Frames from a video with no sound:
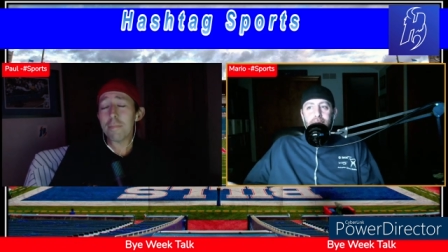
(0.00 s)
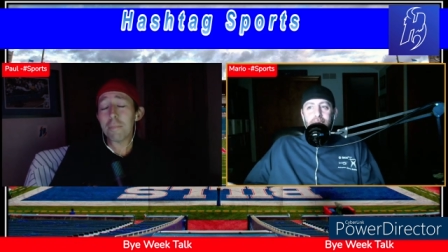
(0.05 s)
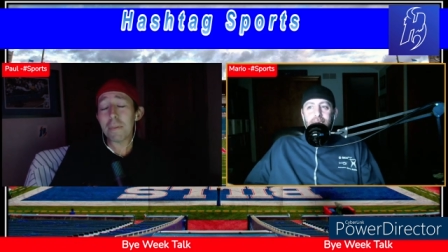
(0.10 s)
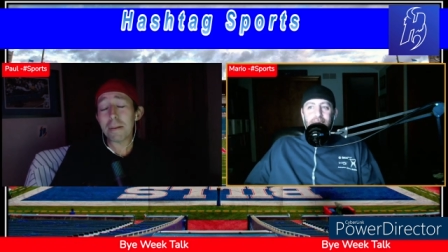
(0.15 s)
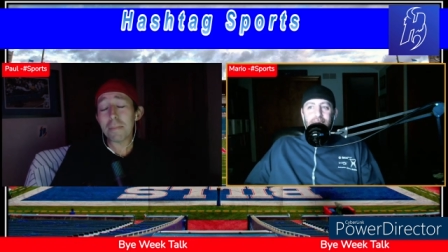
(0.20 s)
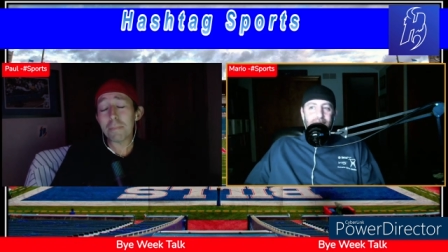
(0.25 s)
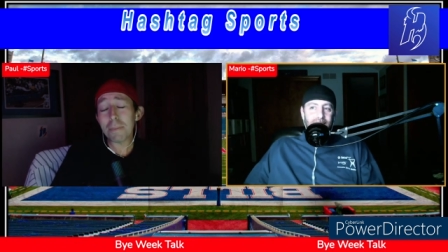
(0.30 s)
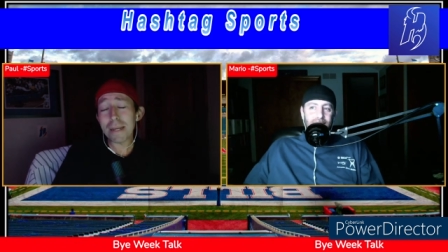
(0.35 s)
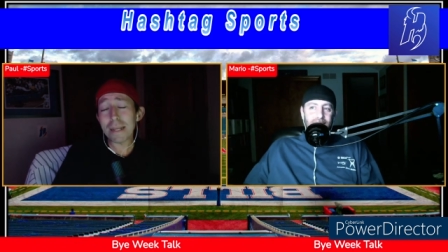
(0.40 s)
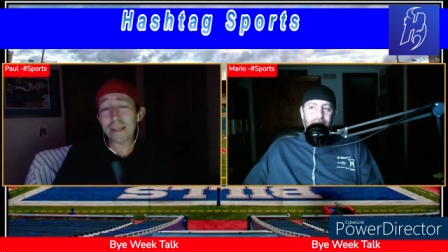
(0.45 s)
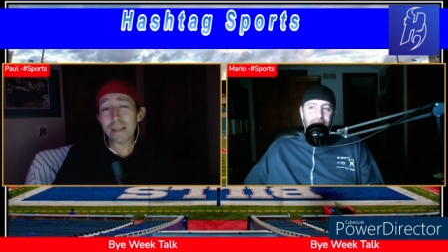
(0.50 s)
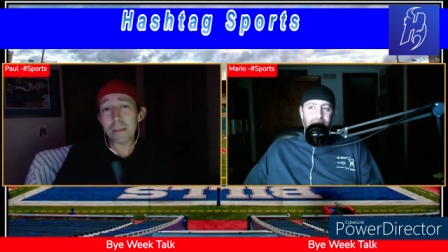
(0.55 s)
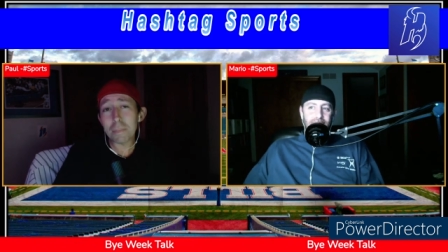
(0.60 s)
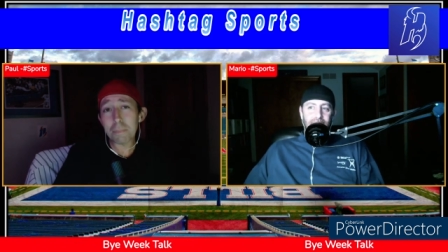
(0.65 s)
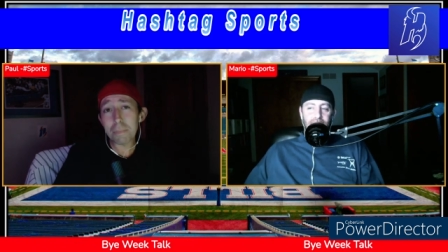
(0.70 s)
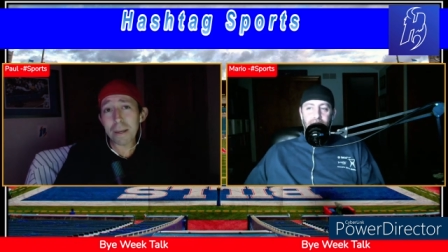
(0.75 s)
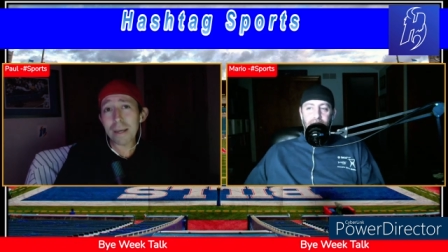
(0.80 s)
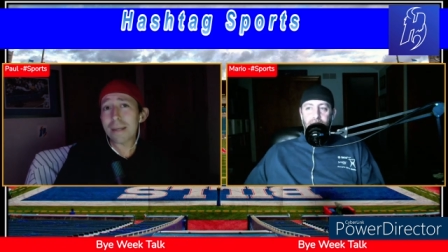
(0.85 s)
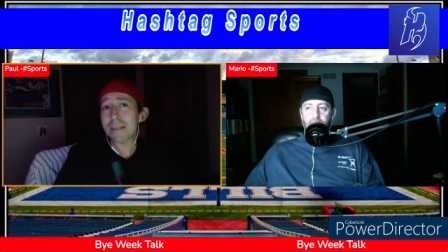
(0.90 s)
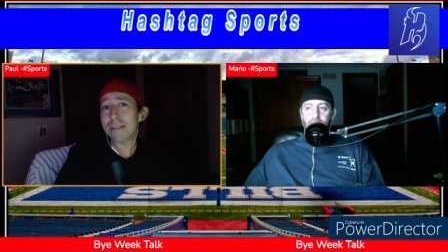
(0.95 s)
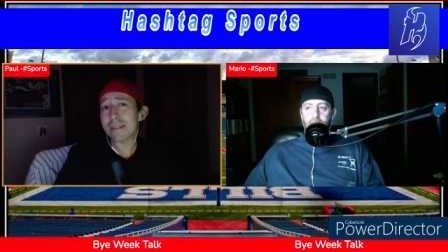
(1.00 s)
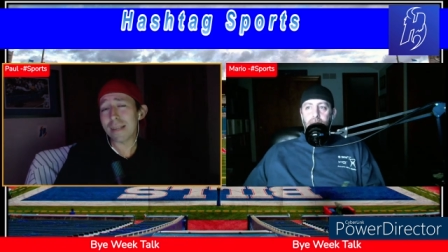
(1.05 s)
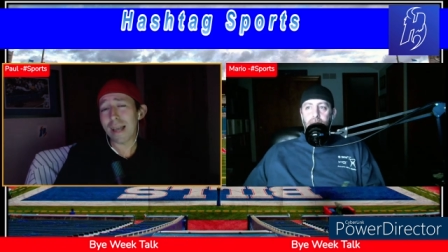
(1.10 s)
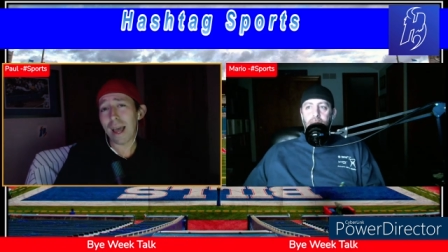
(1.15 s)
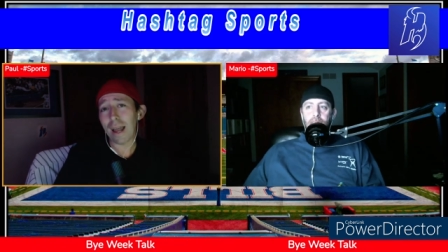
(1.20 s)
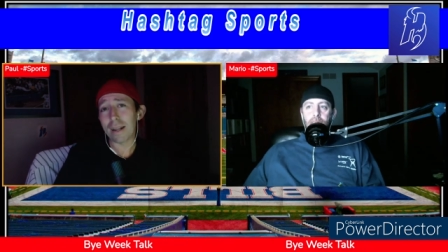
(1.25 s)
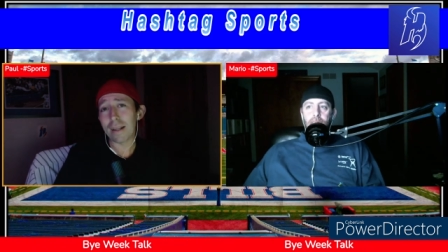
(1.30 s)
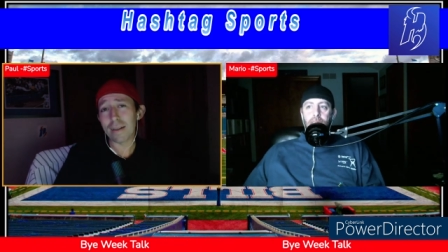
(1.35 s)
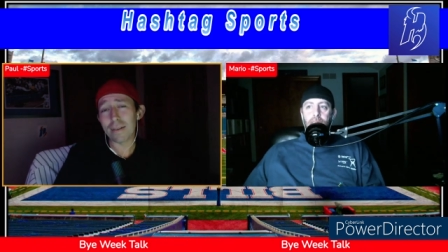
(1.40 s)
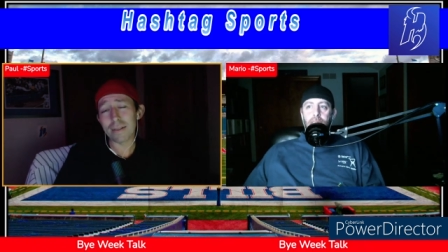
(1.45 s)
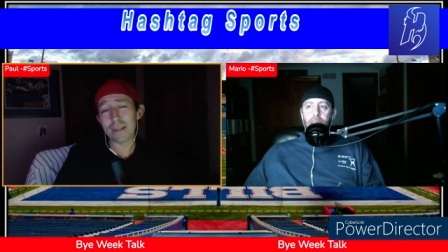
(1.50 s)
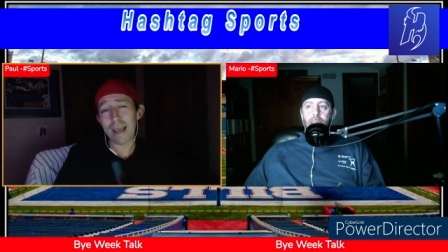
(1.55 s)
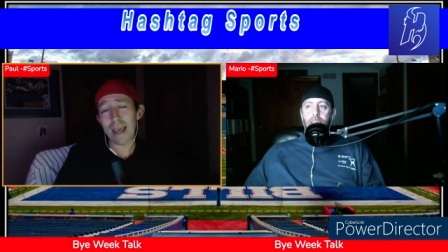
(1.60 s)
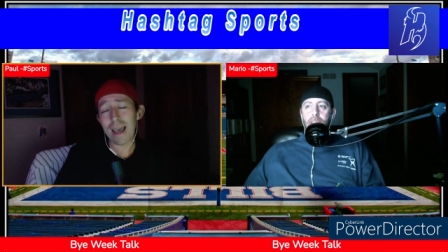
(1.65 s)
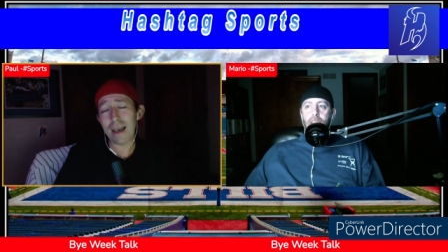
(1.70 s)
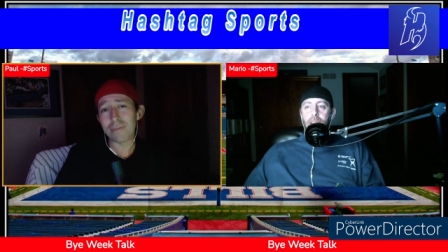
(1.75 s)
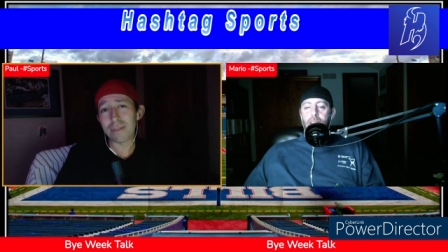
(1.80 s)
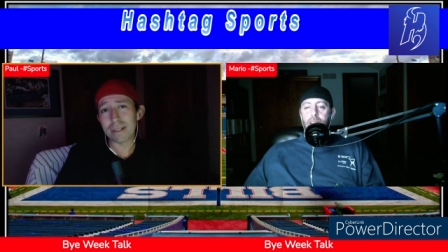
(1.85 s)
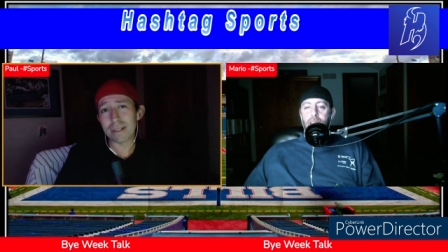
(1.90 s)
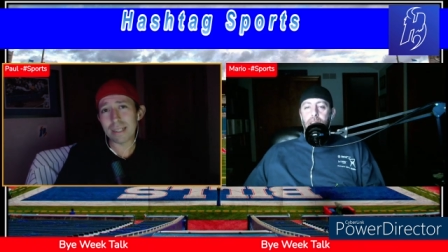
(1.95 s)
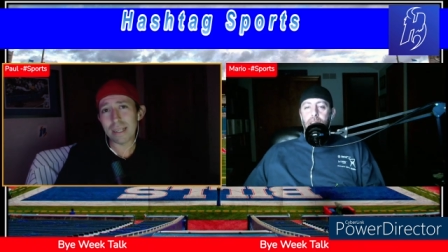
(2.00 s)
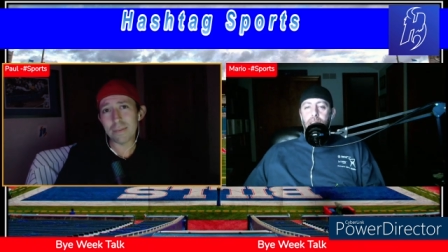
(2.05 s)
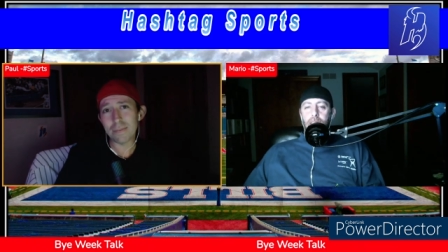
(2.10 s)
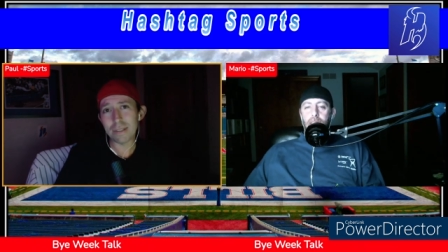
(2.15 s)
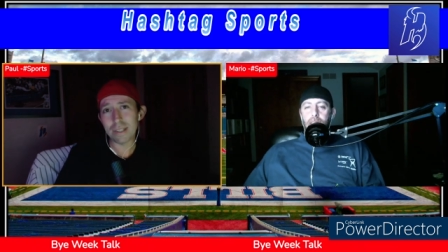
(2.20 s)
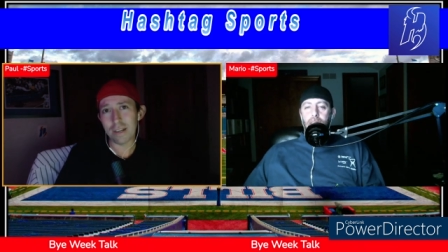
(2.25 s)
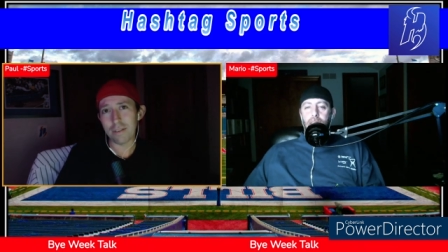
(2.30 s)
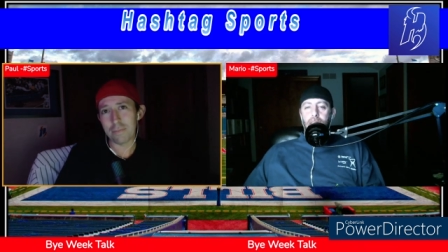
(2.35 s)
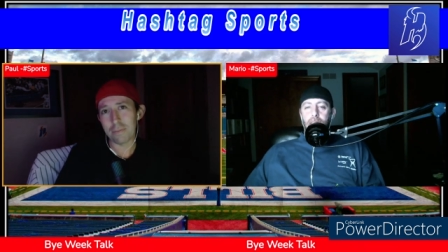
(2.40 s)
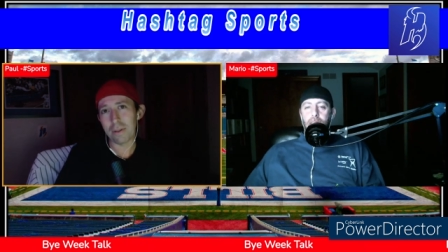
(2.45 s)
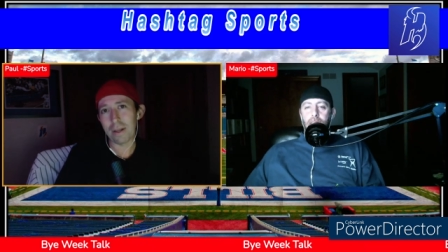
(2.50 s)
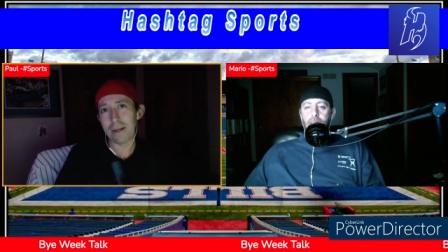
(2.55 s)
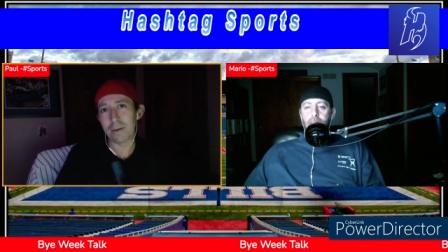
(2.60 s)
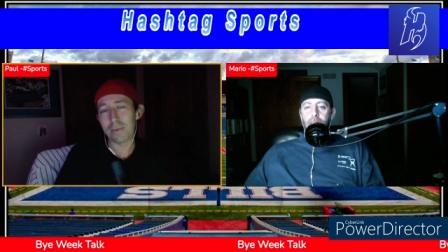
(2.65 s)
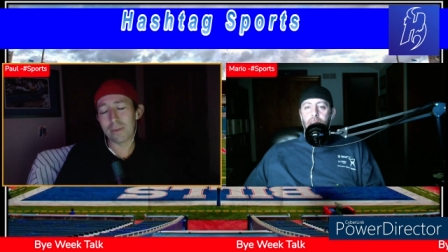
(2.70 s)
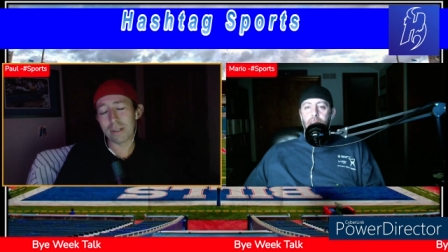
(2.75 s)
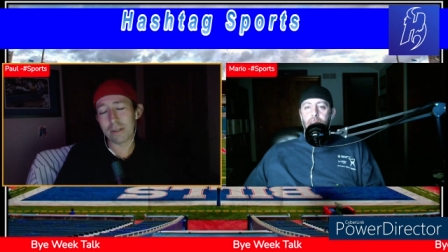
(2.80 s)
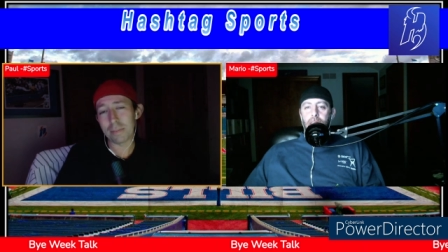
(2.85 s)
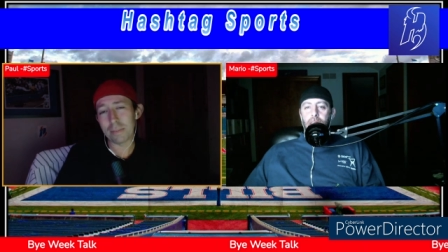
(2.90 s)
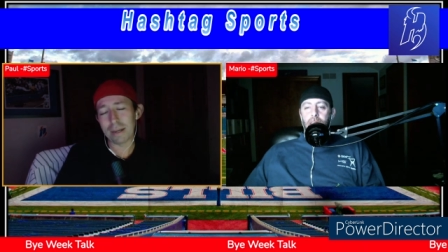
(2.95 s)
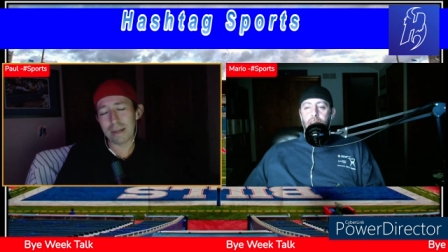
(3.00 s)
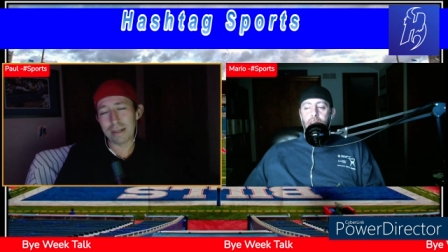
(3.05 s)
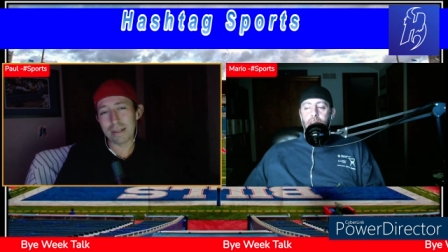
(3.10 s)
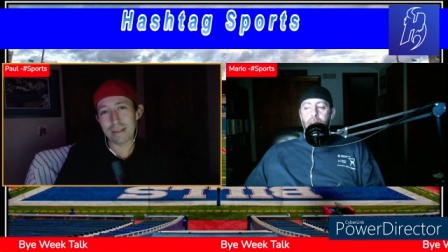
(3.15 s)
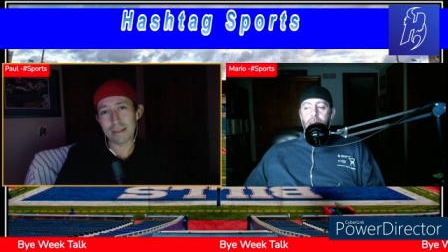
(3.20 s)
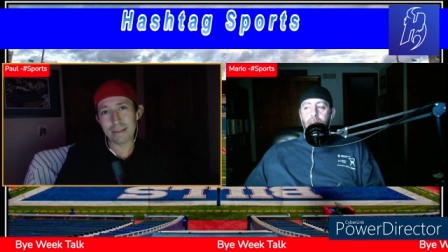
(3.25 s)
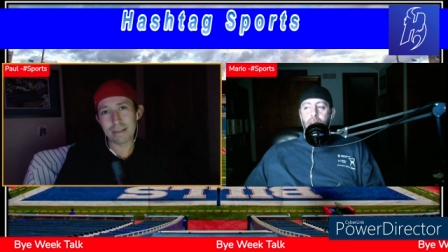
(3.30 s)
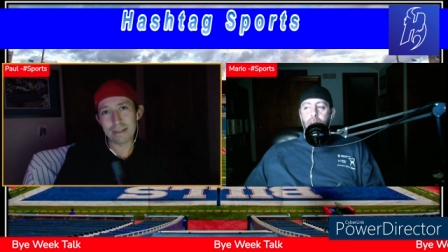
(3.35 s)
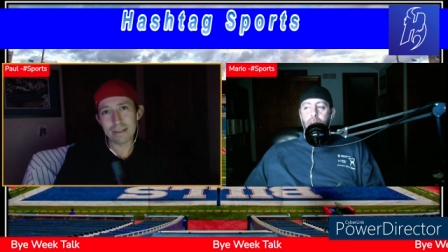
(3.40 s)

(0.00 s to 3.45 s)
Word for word: They've been beating the piss out of half the teams they've played. What do you mean?